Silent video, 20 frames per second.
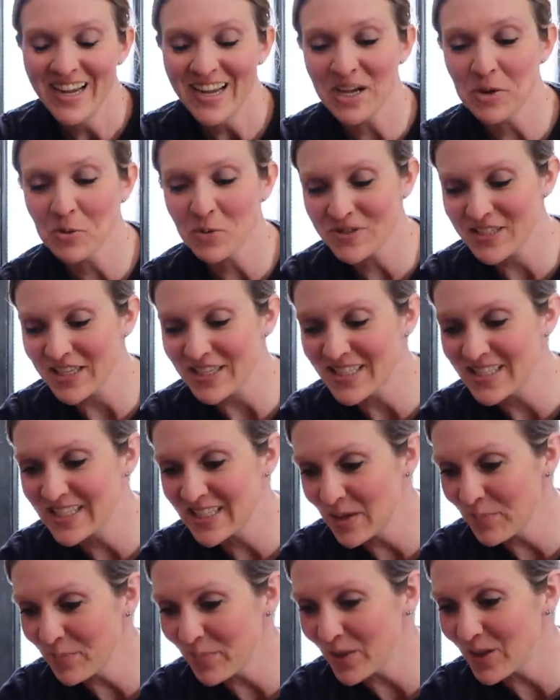It was a
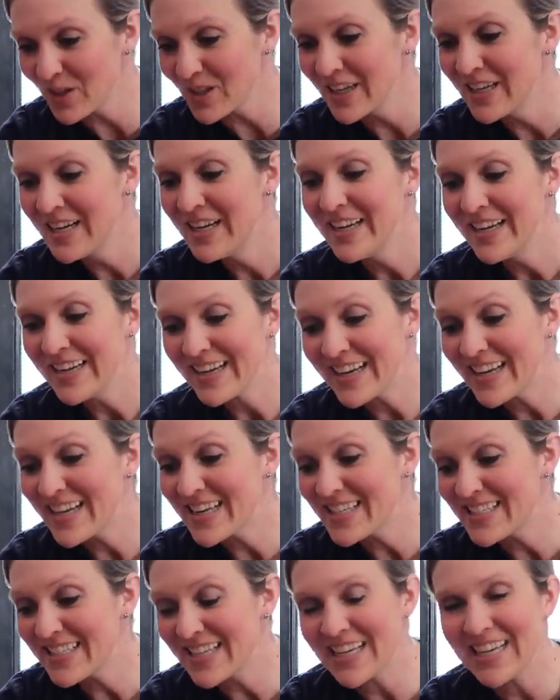simple,
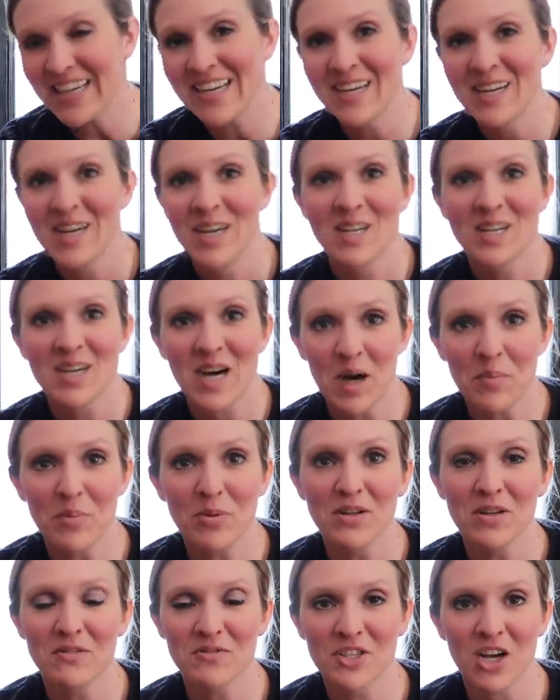easy,
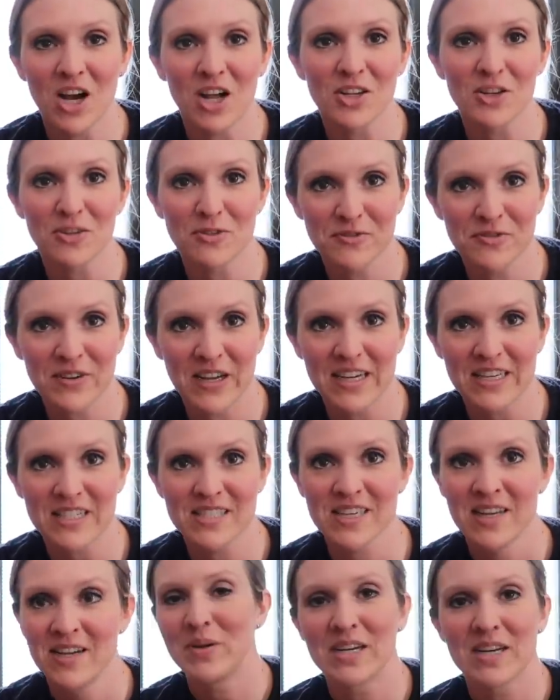couple of dollar
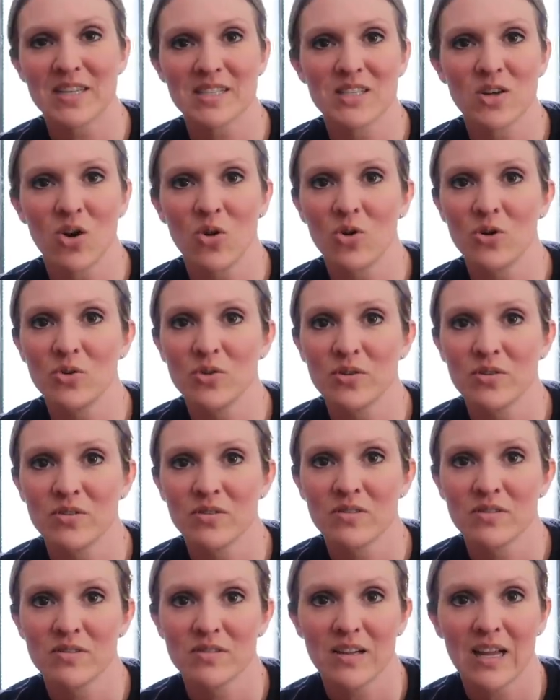fix because the
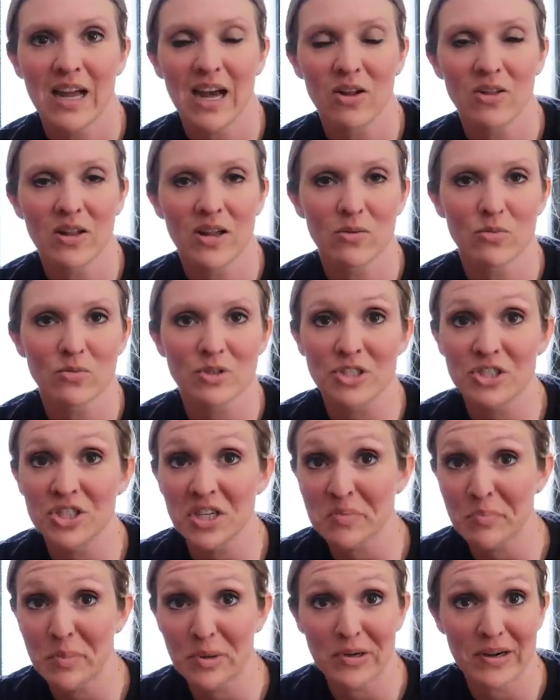old outlet was
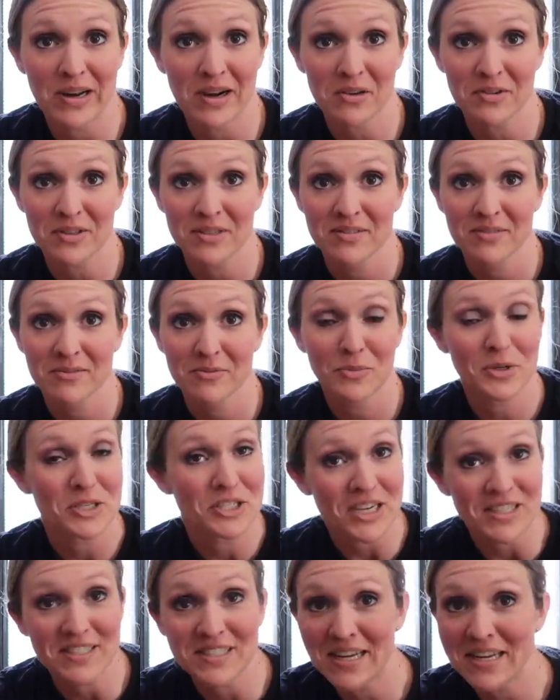just burned out. We
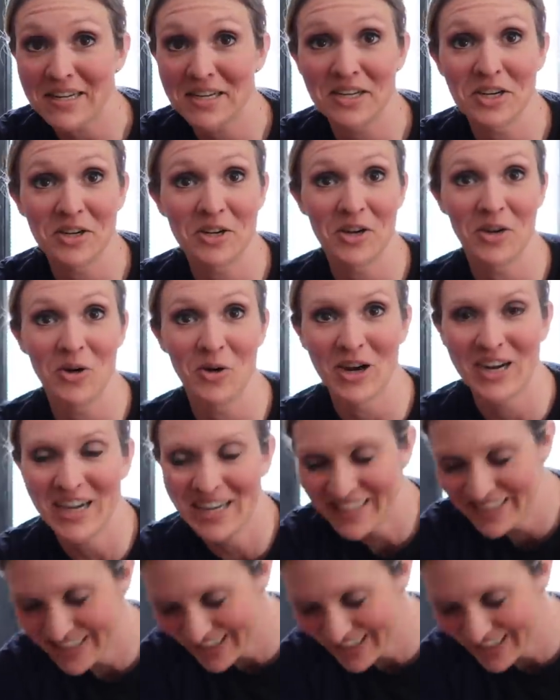just needed a new one.